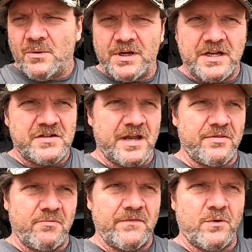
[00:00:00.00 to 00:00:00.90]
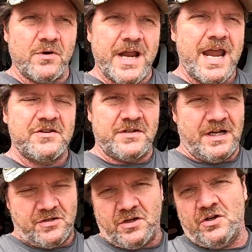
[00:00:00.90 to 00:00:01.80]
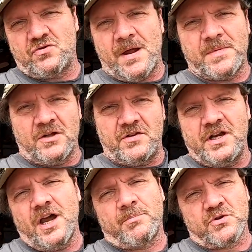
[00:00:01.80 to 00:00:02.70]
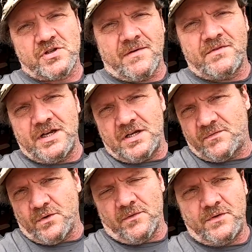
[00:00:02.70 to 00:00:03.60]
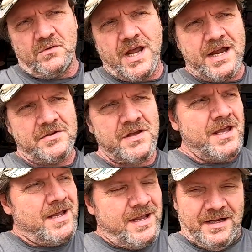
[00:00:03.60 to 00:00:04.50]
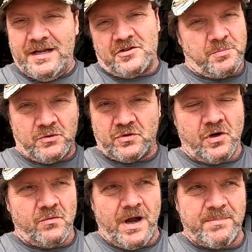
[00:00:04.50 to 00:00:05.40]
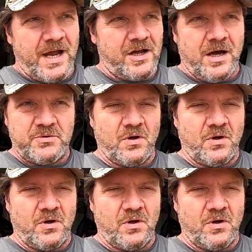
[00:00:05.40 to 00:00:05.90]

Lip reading: what they say, 3-4 days, and then it's going to drop down to the upper 70s for a few days, and then it's supposed to go right back up.